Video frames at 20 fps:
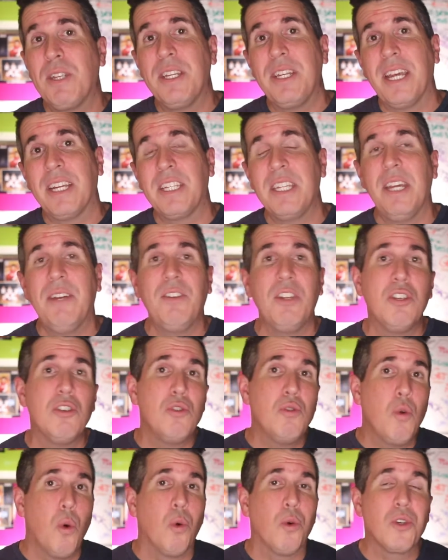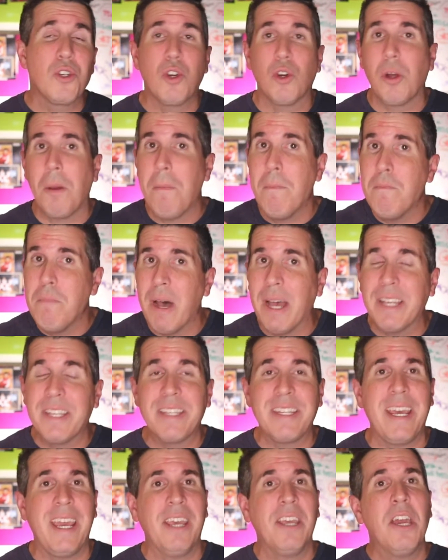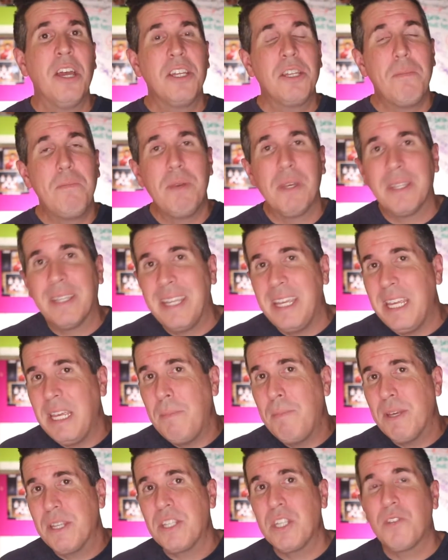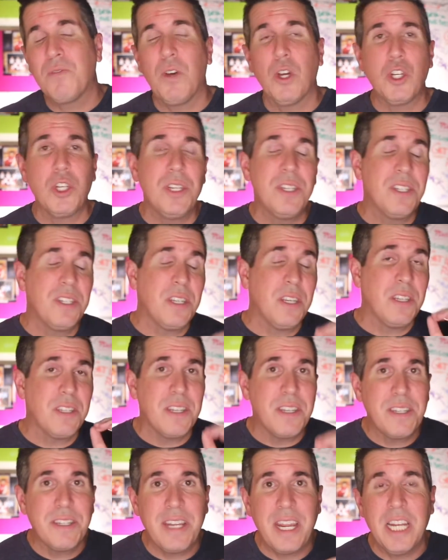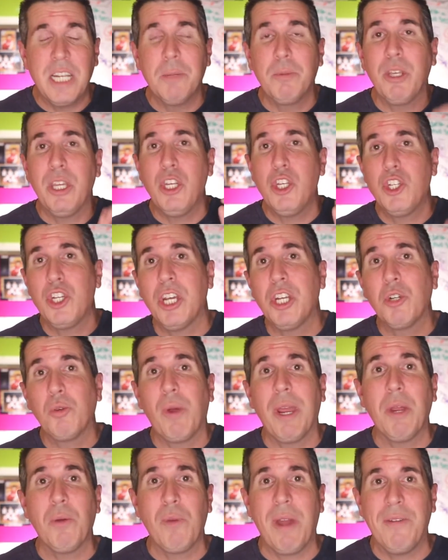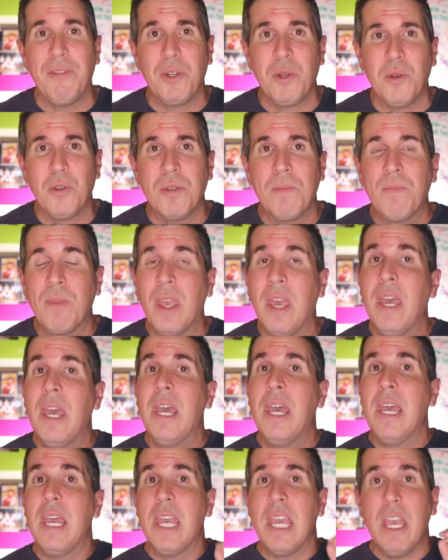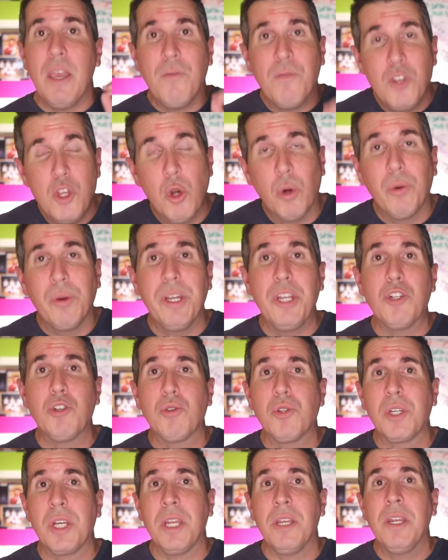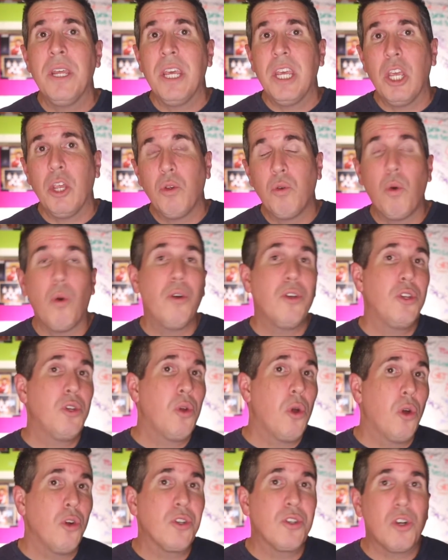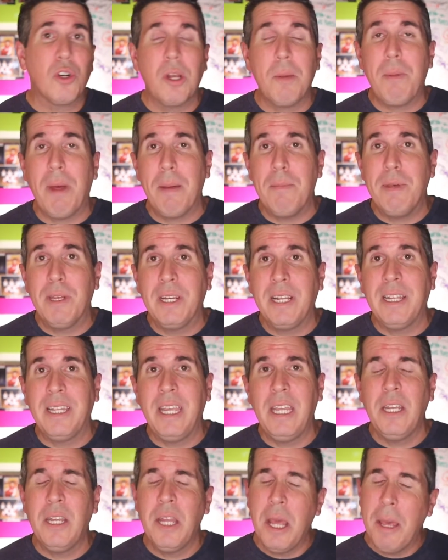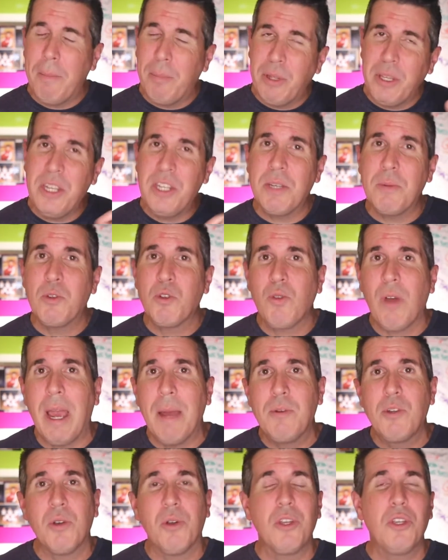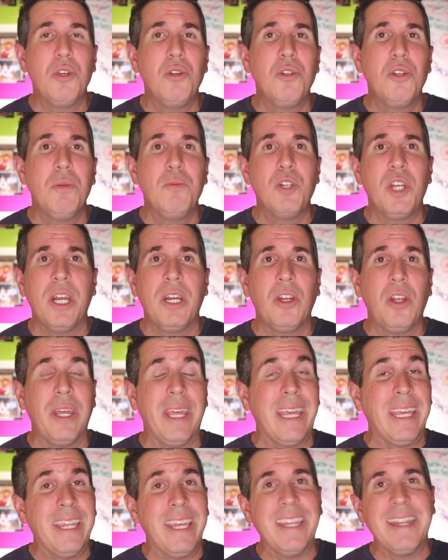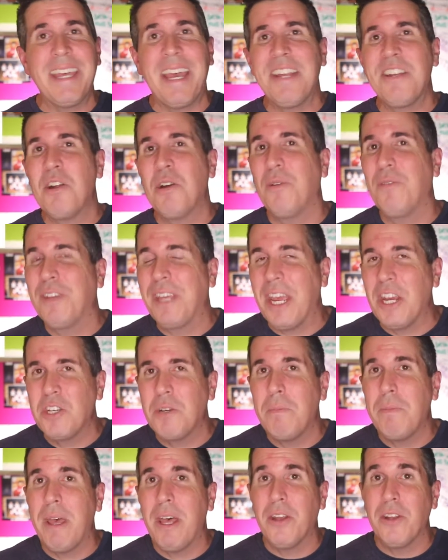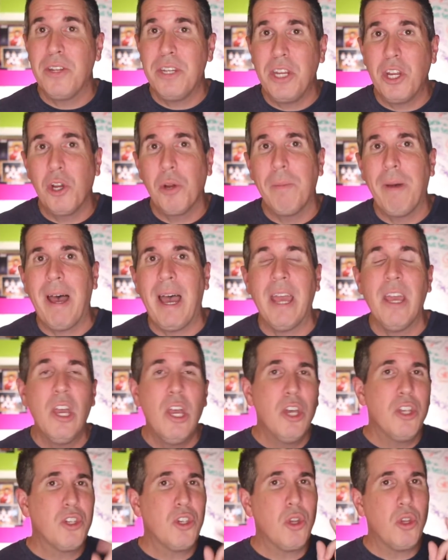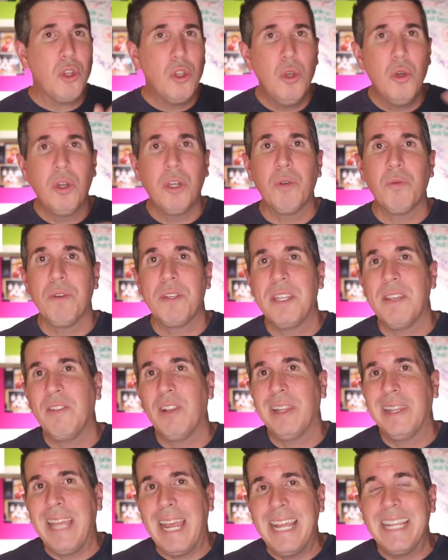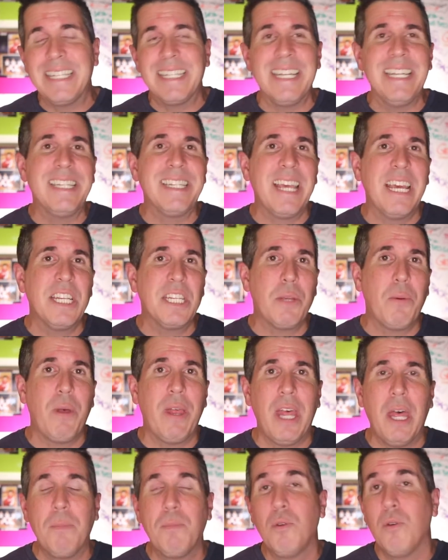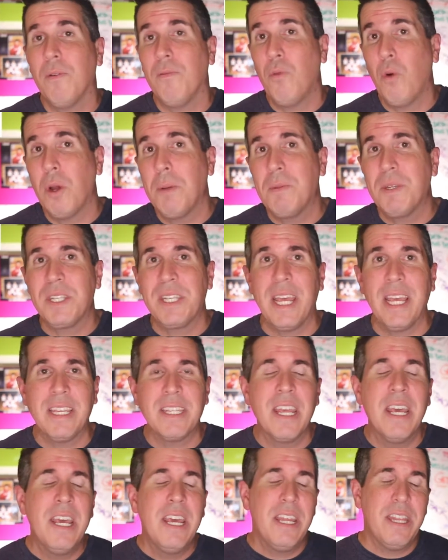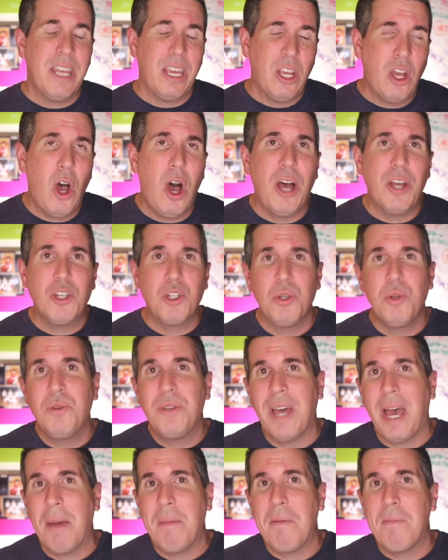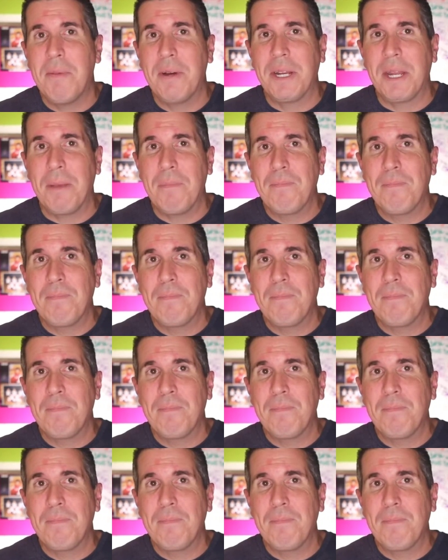and activities your startup must take to build key business functions to sustainably generate revenues. If you're interested in growing your startup by building lean, please subscribe to our YouTube channel and click that notification bell nearby so you can receive the latest insights that will help you avoid mistakes that cost you time and money.